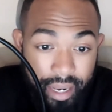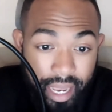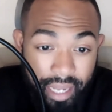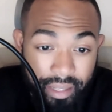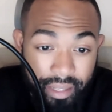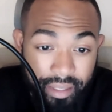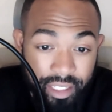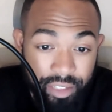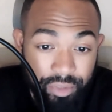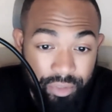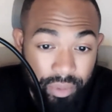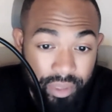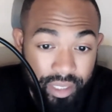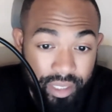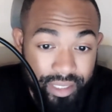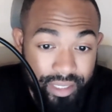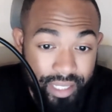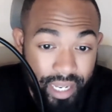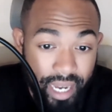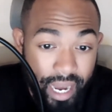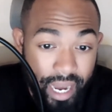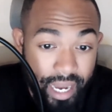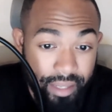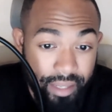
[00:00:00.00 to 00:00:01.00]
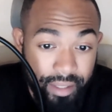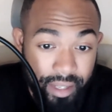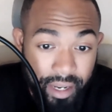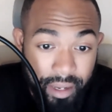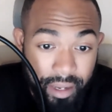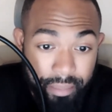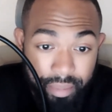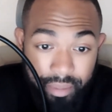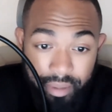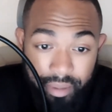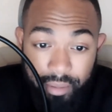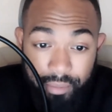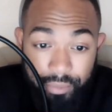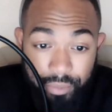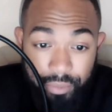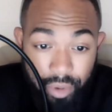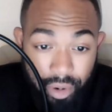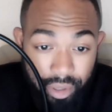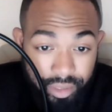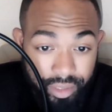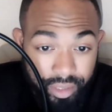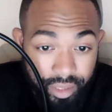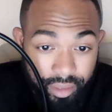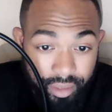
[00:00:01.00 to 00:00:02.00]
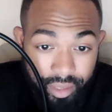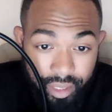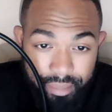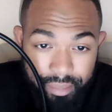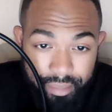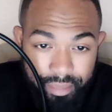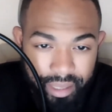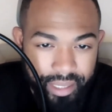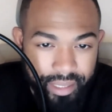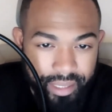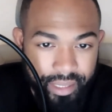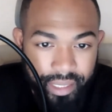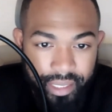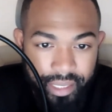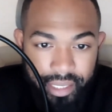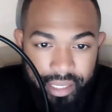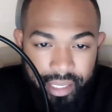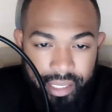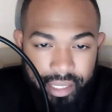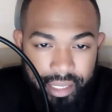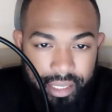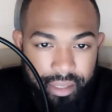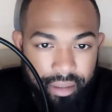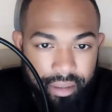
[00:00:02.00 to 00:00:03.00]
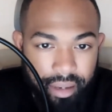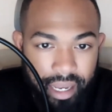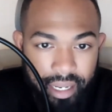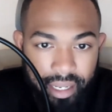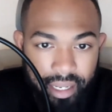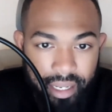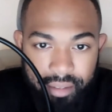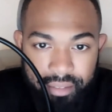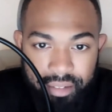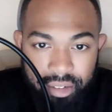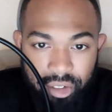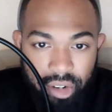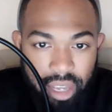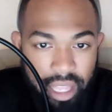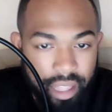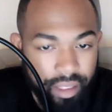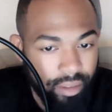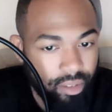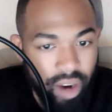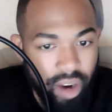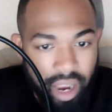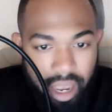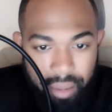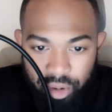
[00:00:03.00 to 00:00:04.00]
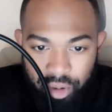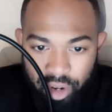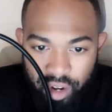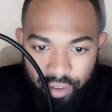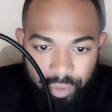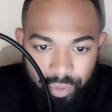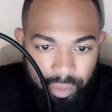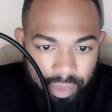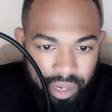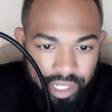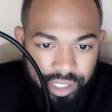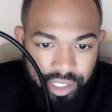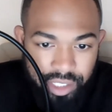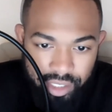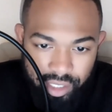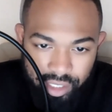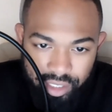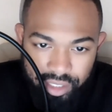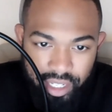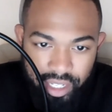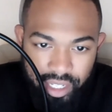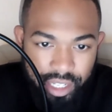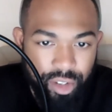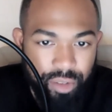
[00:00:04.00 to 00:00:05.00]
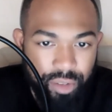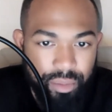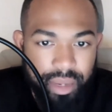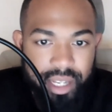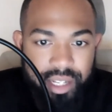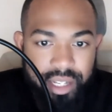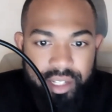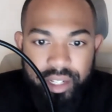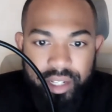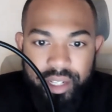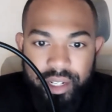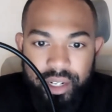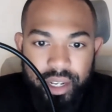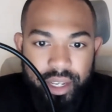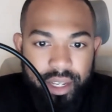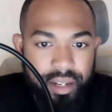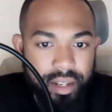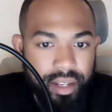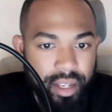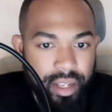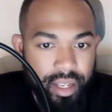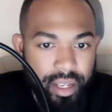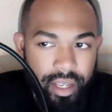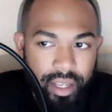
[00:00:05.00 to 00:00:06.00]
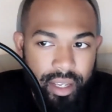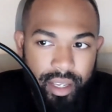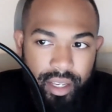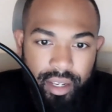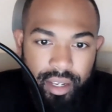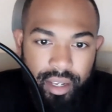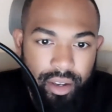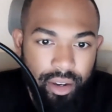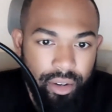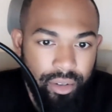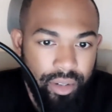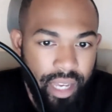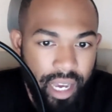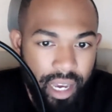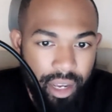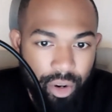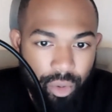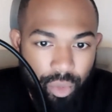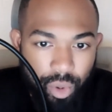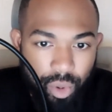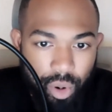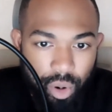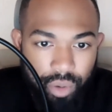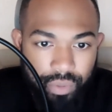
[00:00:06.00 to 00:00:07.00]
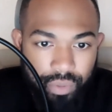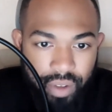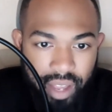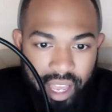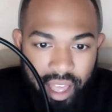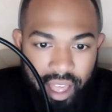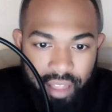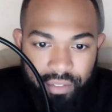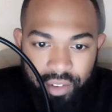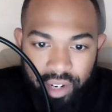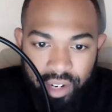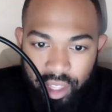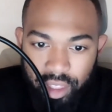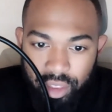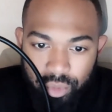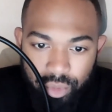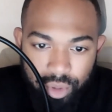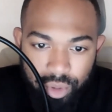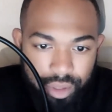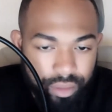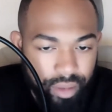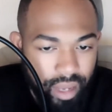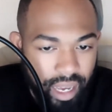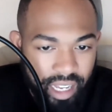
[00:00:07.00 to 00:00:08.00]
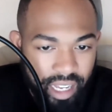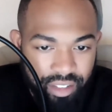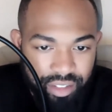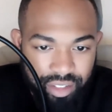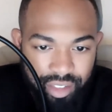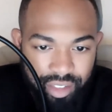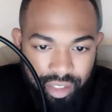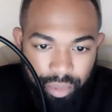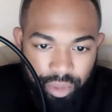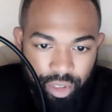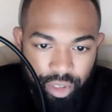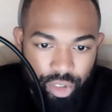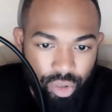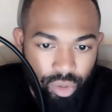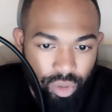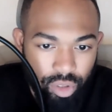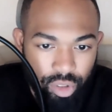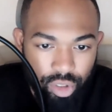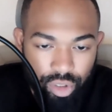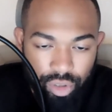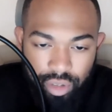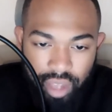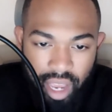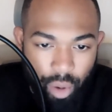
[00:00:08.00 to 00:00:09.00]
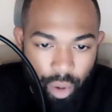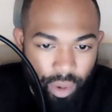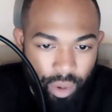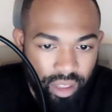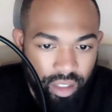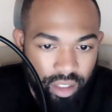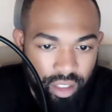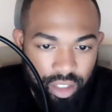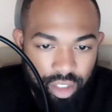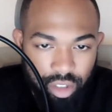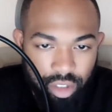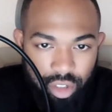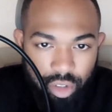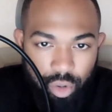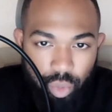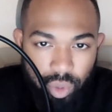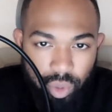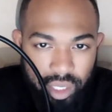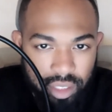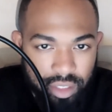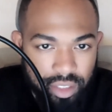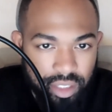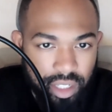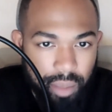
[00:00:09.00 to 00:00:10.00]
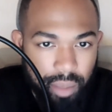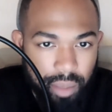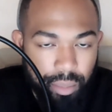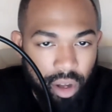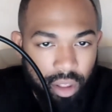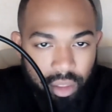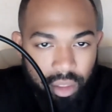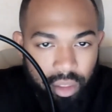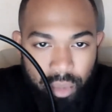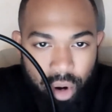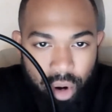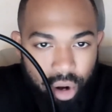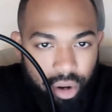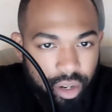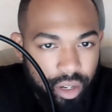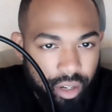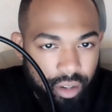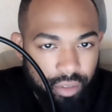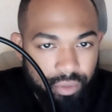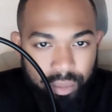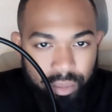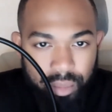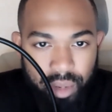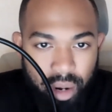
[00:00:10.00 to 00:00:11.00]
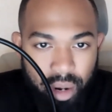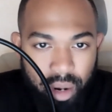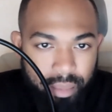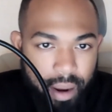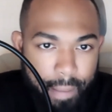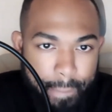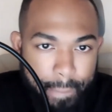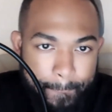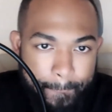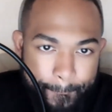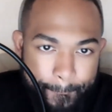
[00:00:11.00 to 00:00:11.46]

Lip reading: This one is tied up, unfortunately, but I'd love to grab your information just like you mentioned. And down the road, if I have another one, I'll simply shoot it directly to you. We can skip all the marketing from there, man.